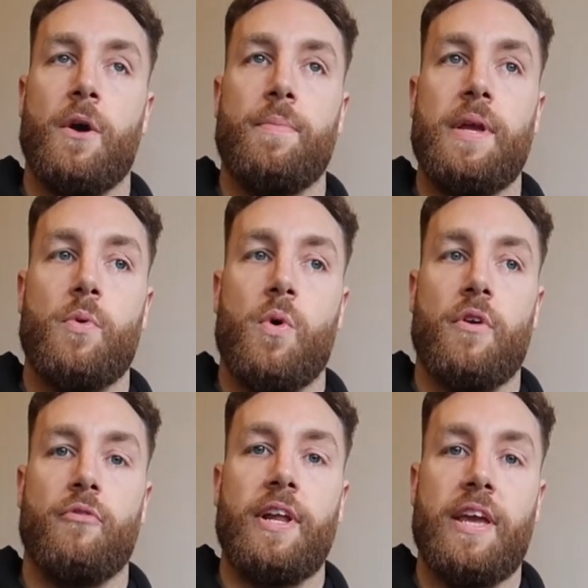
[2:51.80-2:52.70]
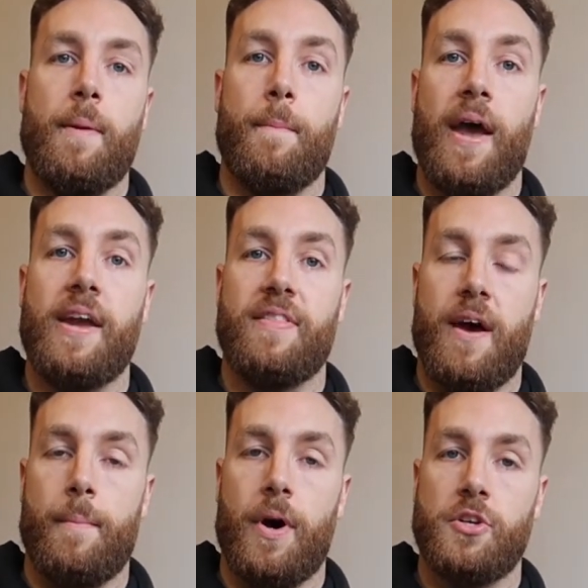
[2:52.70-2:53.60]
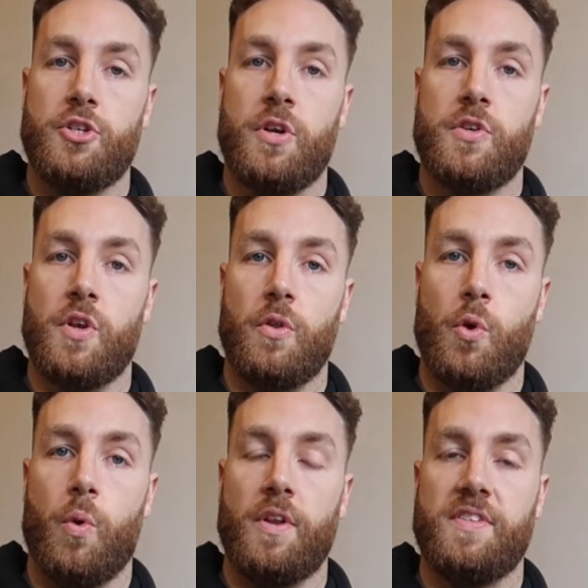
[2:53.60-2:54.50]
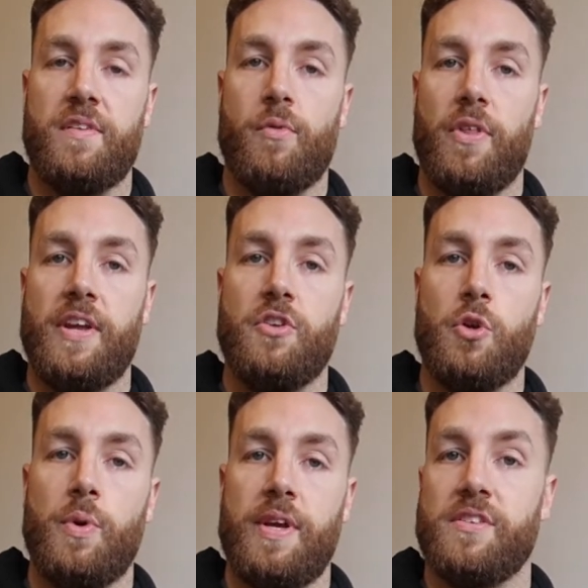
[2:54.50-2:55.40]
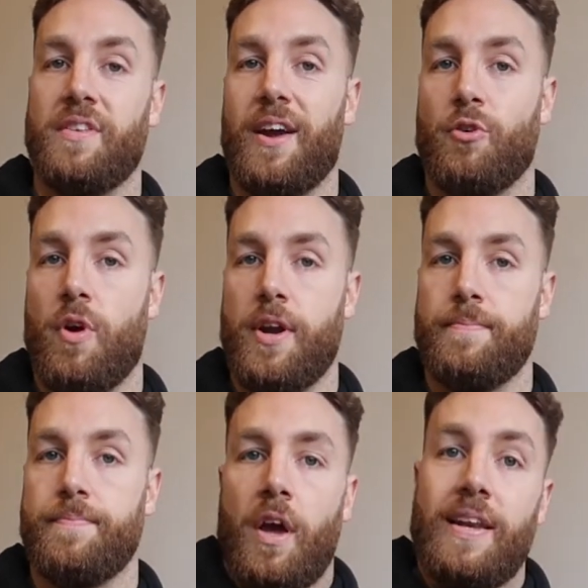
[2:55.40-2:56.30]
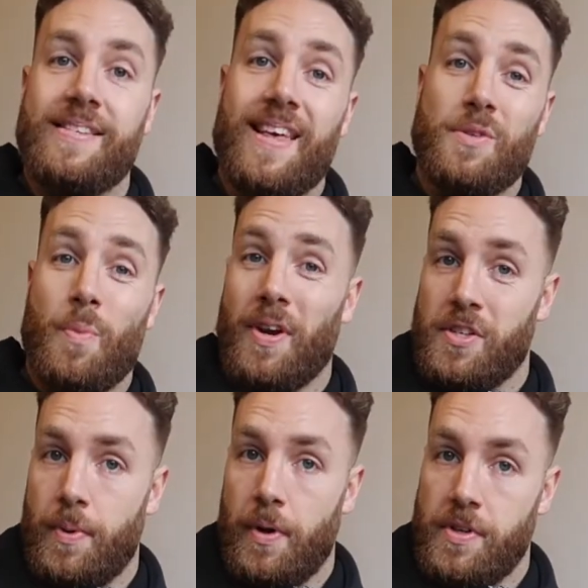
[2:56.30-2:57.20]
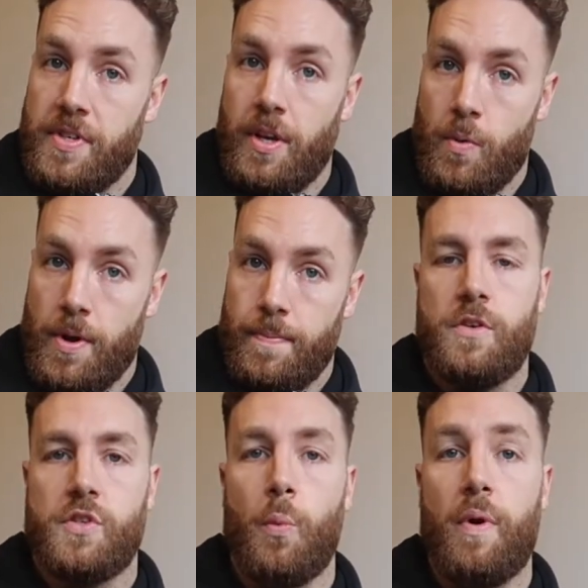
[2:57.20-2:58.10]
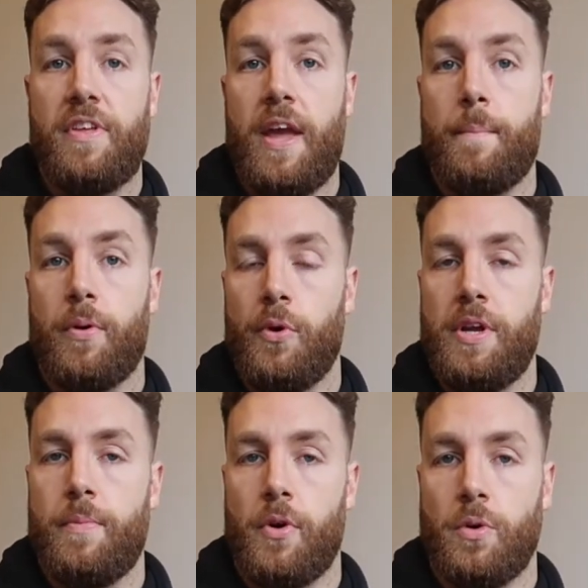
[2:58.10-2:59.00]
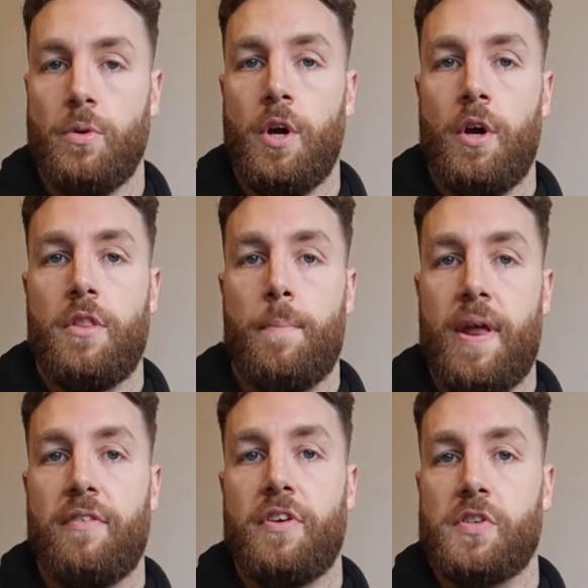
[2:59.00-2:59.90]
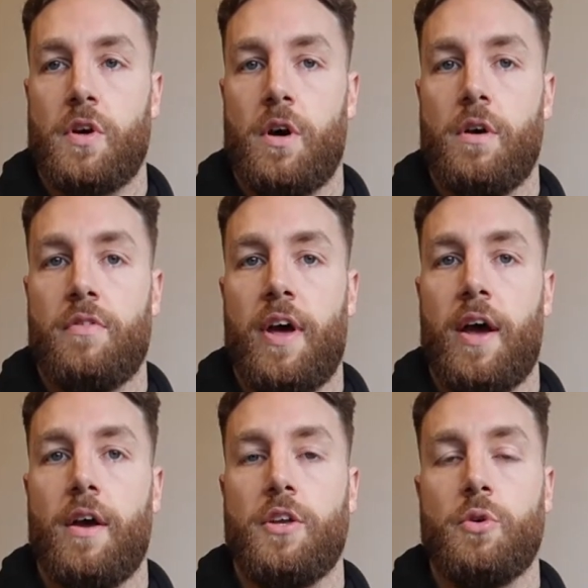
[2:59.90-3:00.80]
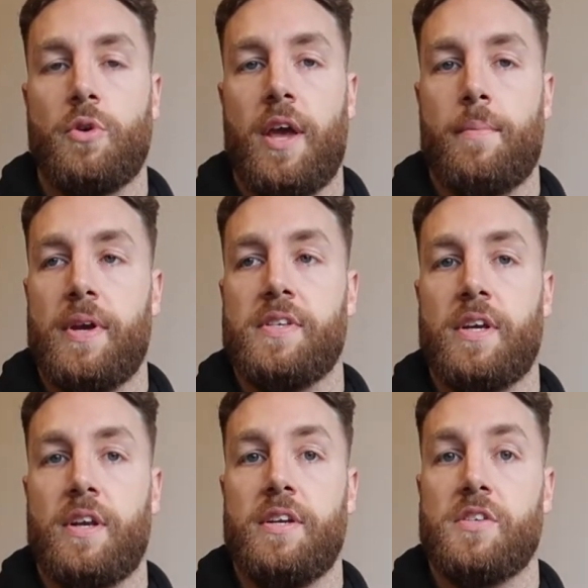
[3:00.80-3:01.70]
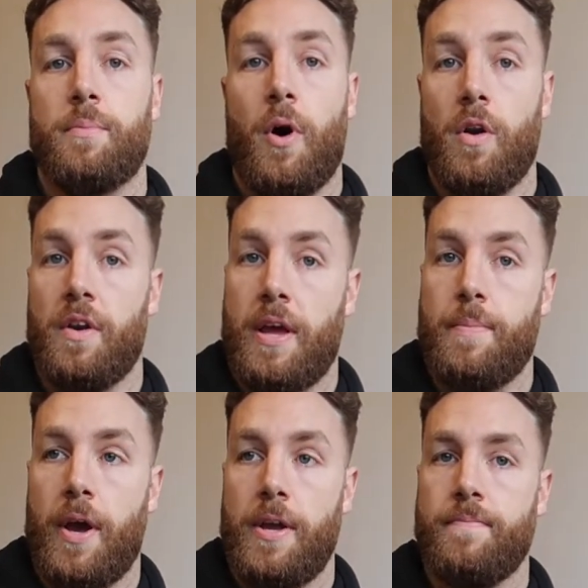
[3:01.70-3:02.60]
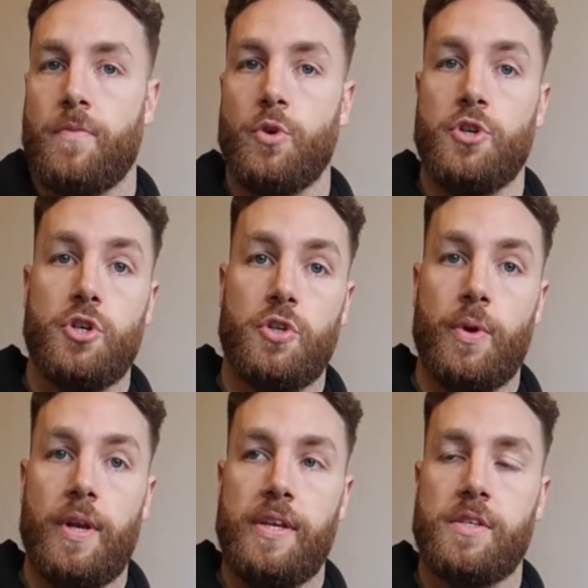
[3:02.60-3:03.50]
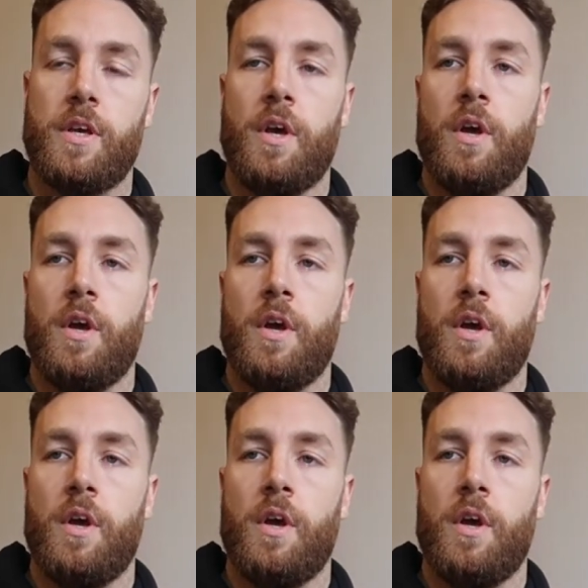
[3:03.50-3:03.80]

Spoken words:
people aren't really getting paid that much, so the quality of what they do isn't that great. At least that's my experience anyway. So with the employee model, the benefits are that you'll get basically some holiday pay, or you should do at least.